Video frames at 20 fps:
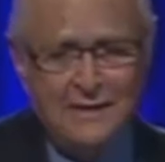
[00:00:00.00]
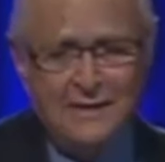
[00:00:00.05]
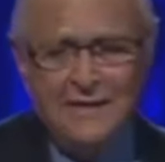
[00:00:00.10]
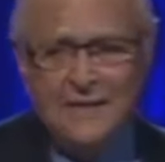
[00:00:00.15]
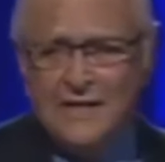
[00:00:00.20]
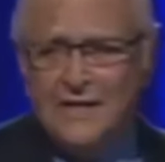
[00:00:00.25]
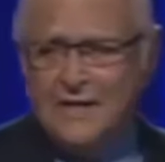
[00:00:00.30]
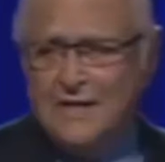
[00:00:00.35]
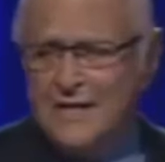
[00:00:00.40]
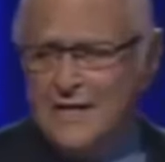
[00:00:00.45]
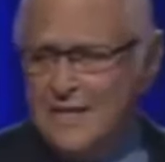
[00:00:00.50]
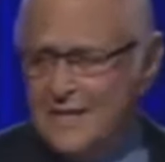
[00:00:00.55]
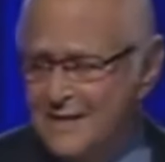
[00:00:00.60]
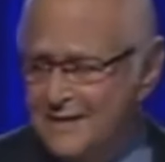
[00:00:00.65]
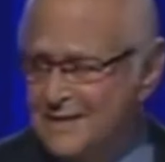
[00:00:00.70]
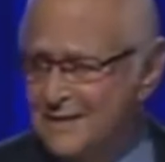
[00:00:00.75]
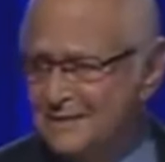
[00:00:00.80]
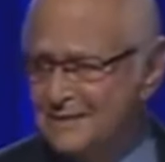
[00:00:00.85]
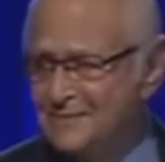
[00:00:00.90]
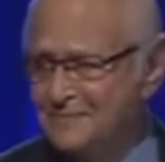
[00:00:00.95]
He worked on
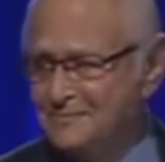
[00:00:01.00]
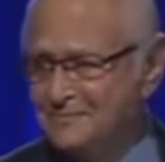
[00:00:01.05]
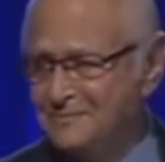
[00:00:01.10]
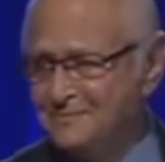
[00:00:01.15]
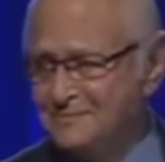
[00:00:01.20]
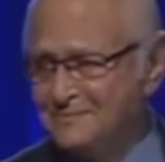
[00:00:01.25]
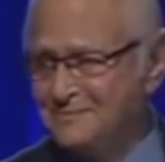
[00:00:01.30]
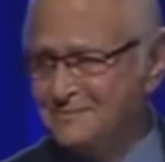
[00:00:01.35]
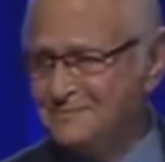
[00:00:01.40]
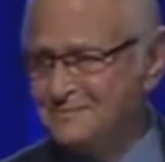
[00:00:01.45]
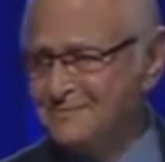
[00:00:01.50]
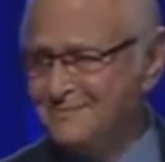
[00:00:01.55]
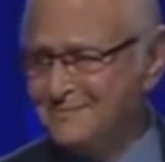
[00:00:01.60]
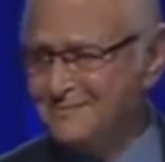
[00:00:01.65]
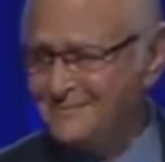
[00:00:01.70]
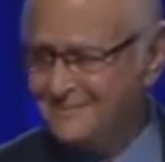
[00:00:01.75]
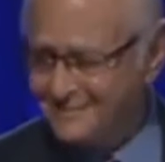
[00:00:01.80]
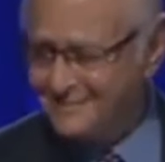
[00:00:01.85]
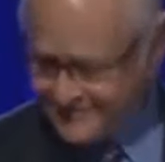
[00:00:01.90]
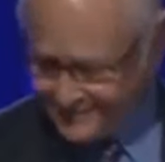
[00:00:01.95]
behalf of People
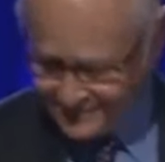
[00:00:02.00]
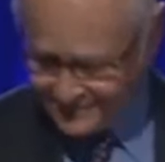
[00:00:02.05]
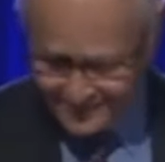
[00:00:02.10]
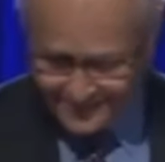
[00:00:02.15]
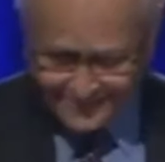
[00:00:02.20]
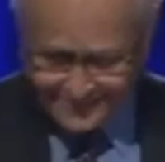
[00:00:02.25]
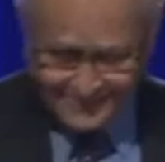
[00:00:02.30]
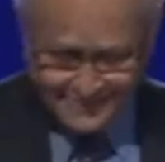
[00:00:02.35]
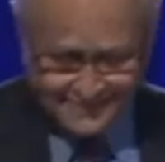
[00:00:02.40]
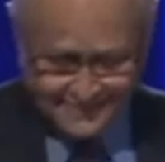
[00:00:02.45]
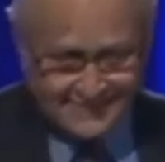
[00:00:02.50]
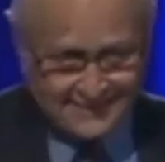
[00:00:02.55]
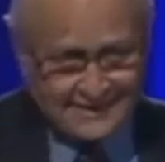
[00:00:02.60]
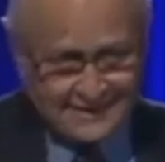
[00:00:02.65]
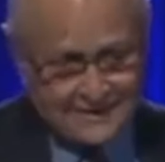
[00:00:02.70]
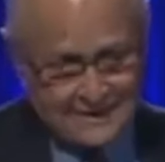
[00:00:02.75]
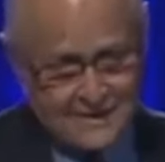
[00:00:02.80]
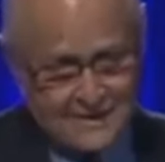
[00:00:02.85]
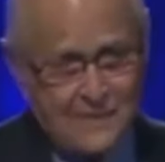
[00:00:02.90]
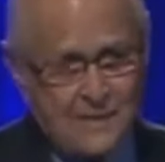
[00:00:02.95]
for the American Way,
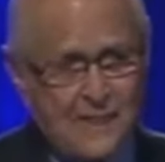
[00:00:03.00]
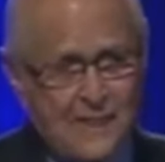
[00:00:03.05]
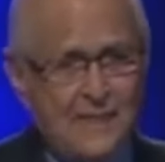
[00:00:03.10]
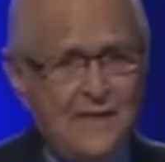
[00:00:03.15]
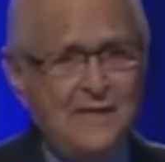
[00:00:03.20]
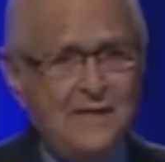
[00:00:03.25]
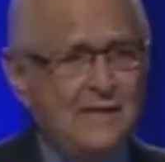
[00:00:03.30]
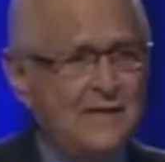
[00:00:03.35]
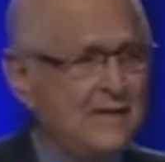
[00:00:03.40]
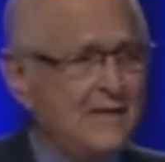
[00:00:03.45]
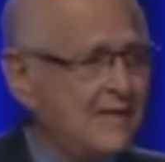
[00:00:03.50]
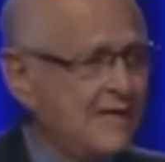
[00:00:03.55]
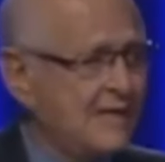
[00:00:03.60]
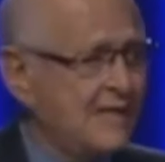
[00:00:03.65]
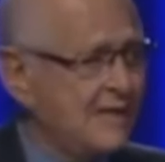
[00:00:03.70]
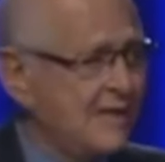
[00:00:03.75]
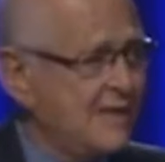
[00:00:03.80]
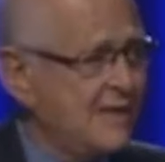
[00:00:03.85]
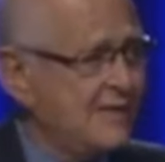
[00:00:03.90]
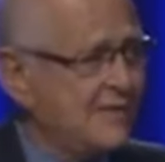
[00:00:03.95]
a liberal
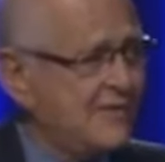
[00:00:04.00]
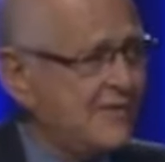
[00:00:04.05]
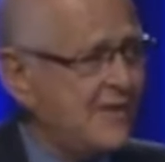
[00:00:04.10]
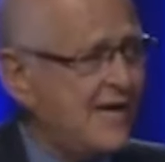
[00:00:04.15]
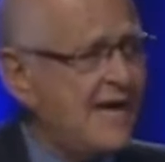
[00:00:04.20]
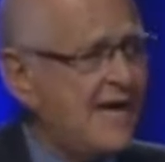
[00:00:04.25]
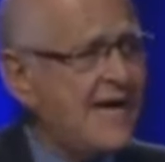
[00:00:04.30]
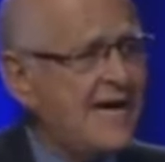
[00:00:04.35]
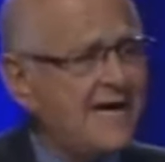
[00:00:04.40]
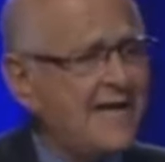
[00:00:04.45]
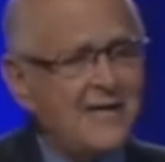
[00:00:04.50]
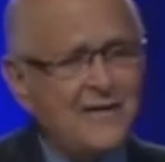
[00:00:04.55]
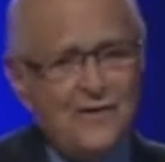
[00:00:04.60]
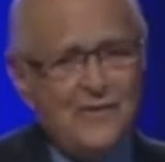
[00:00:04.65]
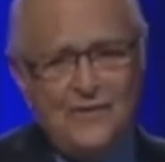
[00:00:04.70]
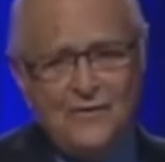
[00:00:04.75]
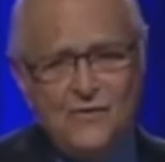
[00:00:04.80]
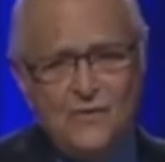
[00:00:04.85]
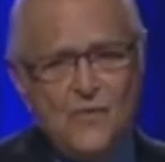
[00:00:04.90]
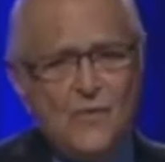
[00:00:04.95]
group he helped
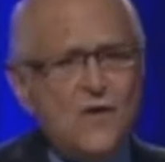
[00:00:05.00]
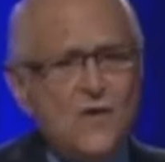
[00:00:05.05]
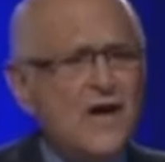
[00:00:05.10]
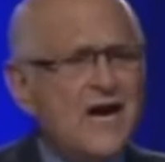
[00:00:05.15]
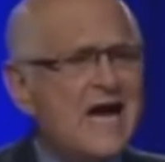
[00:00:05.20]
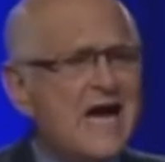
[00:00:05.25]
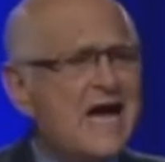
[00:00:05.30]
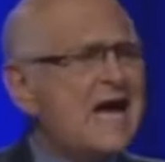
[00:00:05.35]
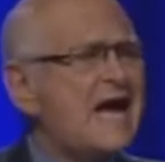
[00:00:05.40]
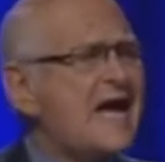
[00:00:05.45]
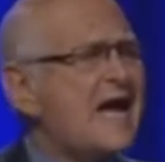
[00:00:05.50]
launch to battle